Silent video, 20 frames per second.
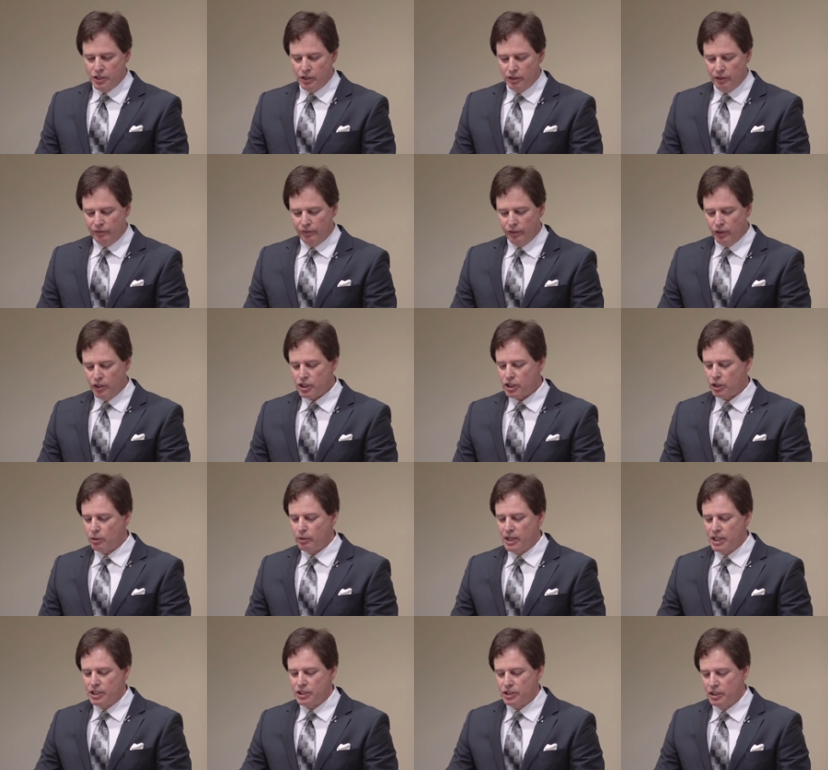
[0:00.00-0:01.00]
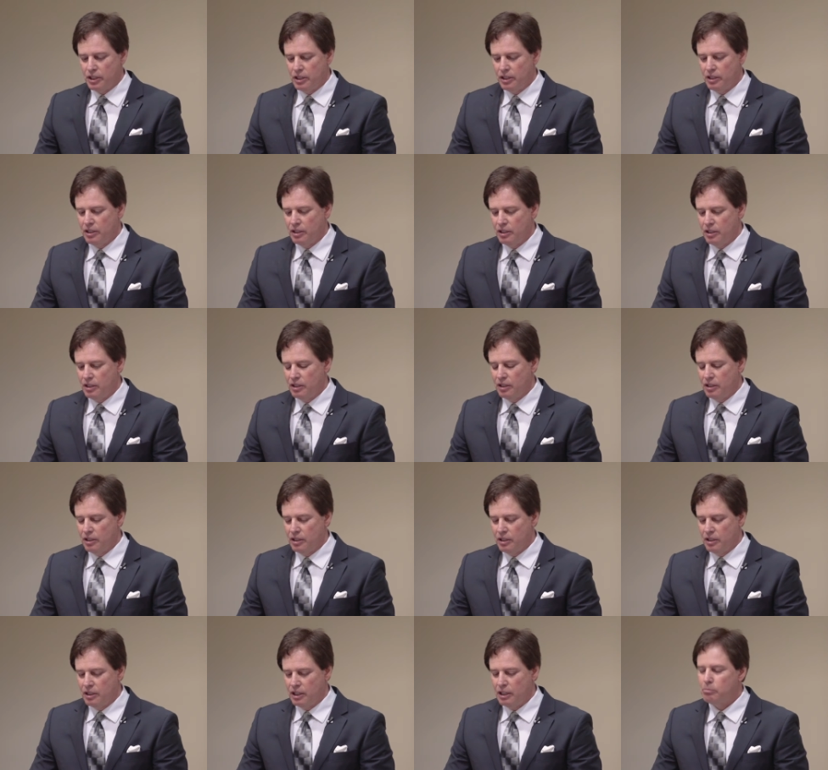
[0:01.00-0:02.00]
So the first question
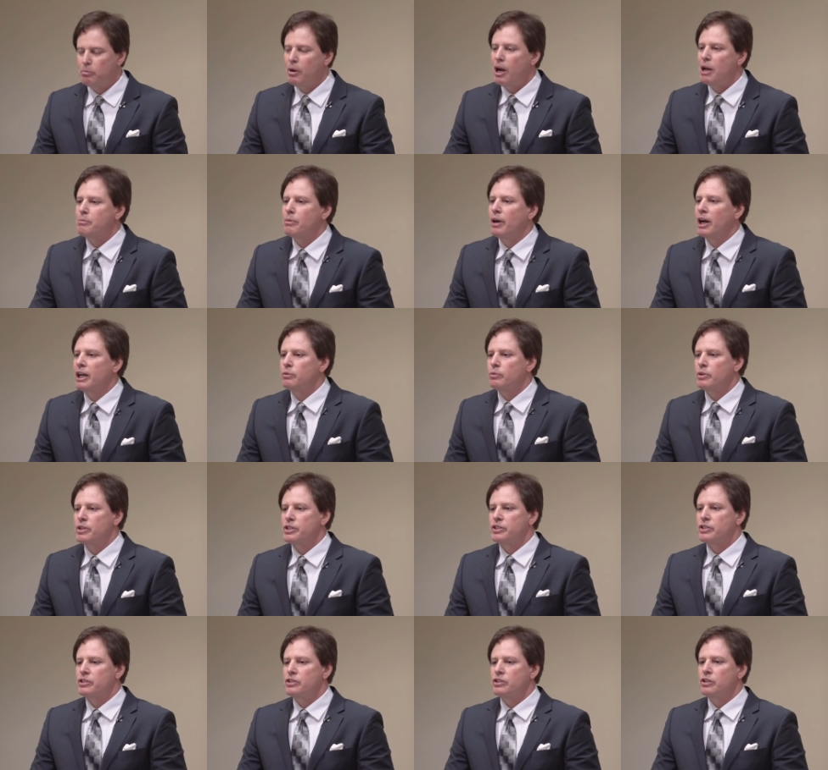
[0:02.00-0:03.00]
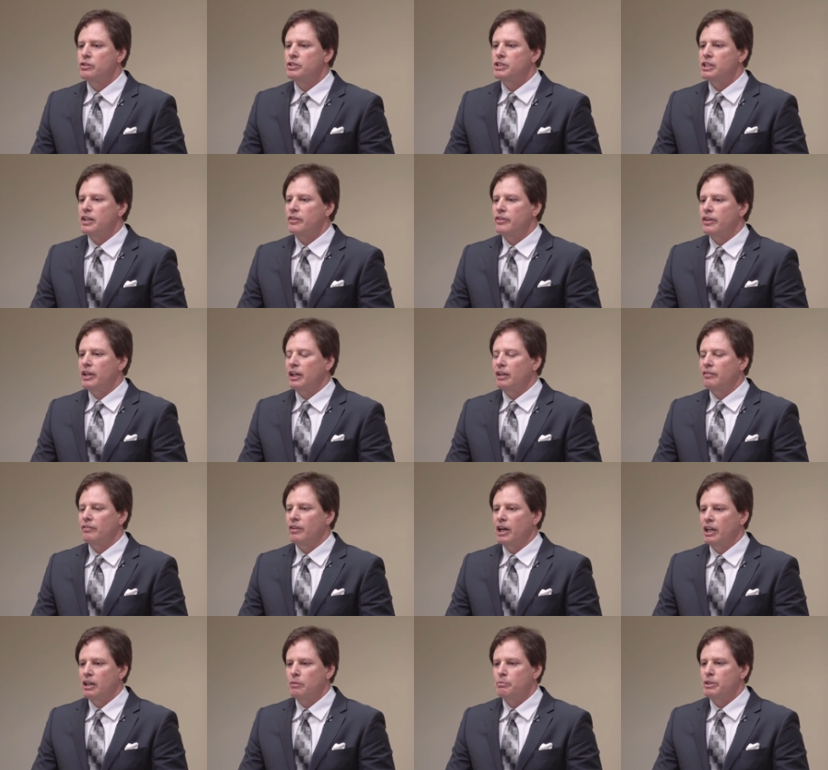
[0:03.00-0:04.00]
in my mind was, do synthetic
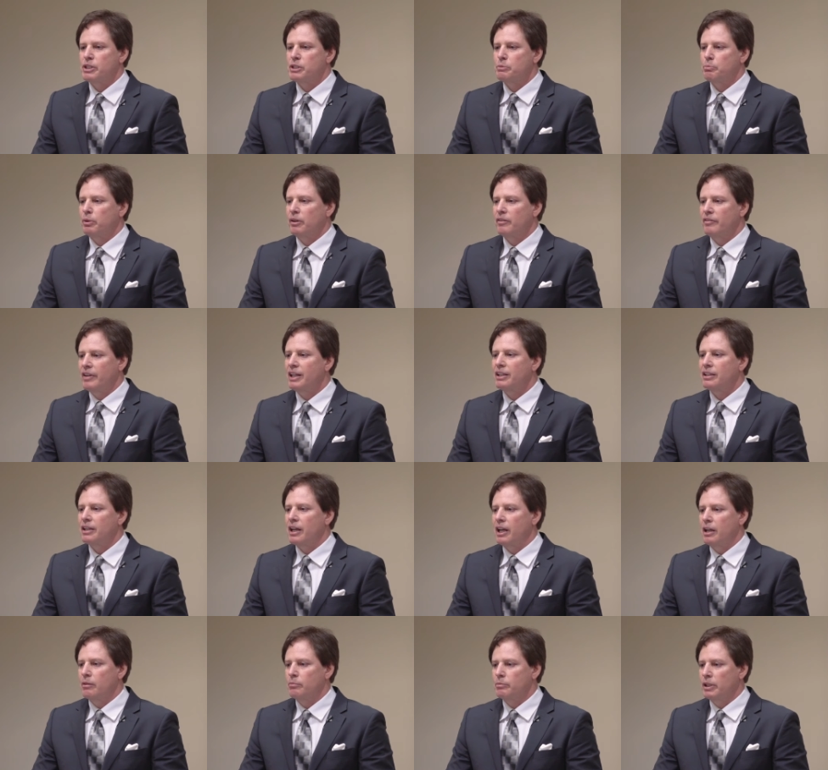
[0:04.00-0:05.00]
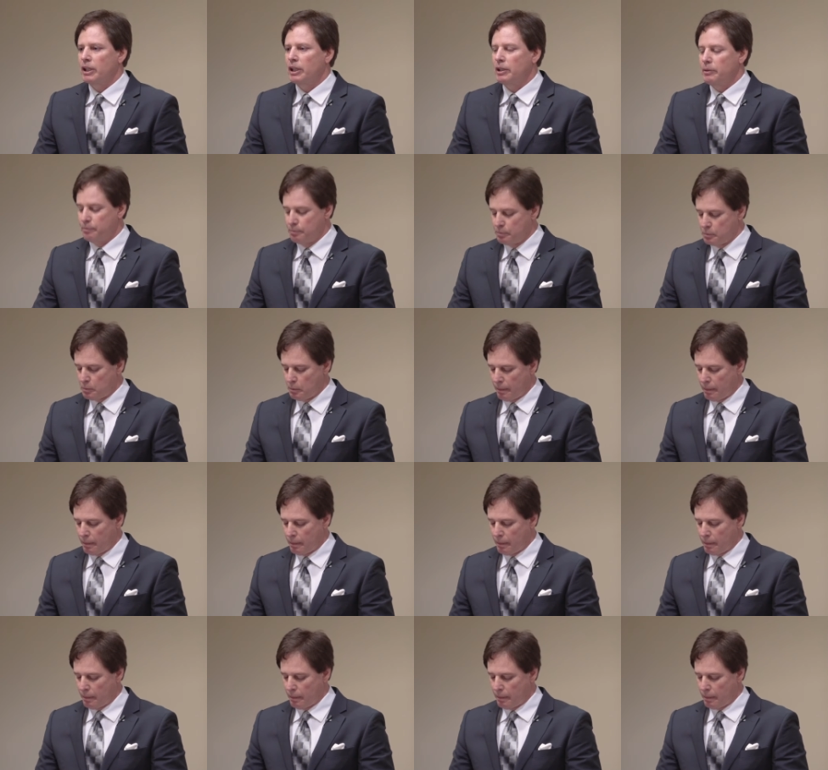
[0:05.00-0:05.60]
vitamins prevent AMD?